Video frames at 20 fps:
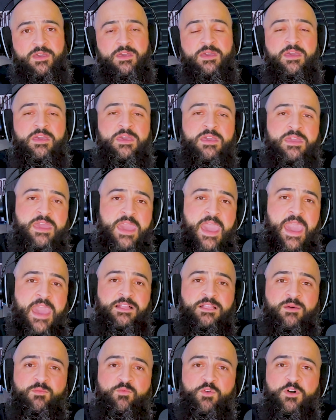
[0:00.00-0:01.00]
Caleb
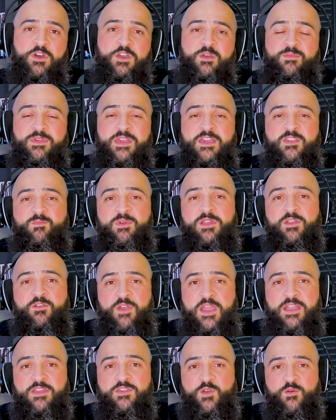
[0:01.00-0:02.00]
Williams has been great
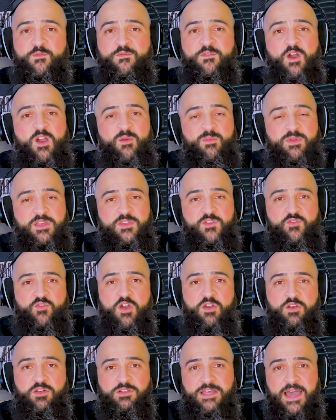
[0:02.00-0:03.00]
so far, but he struggled
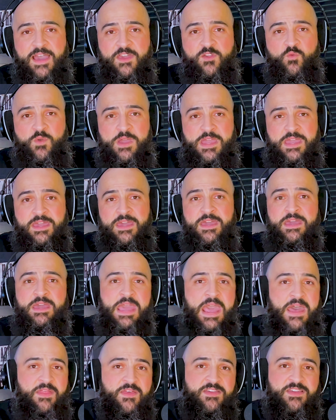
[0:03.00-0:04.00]
last week, and
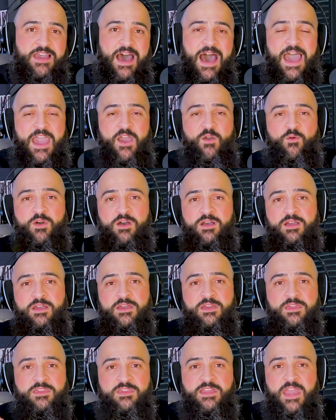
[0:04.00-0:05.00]
this Iowa
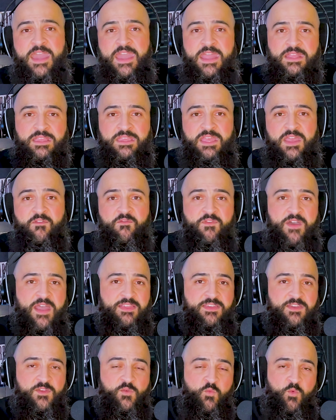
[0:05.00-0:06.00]
State defense is
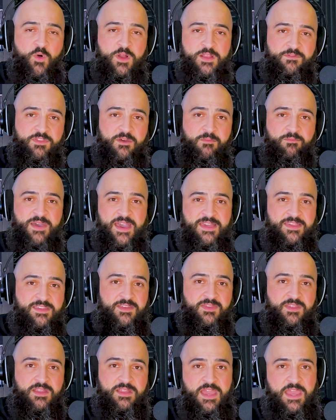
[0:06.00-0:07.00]
one of the best in the
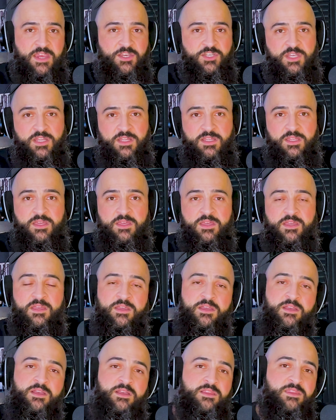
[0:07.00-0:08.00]
nation.
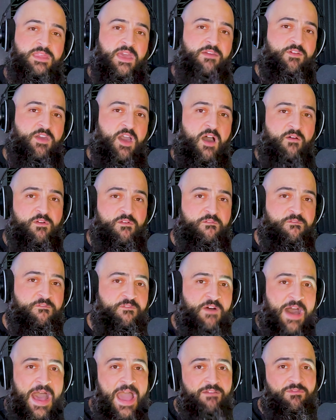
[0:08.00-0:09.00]
They've covered
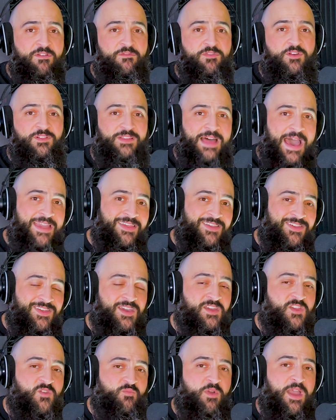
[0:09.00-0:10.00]
five of their last six
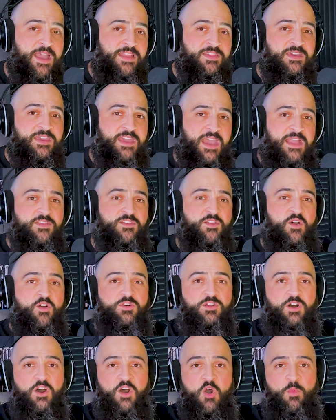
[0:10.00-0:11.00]
spreads against
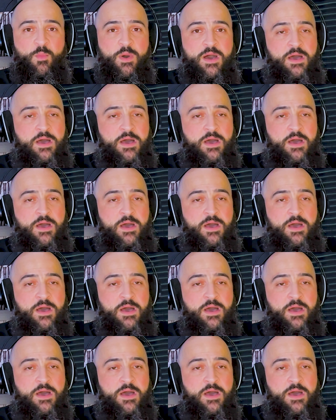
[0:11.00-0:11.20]
Oklahoma.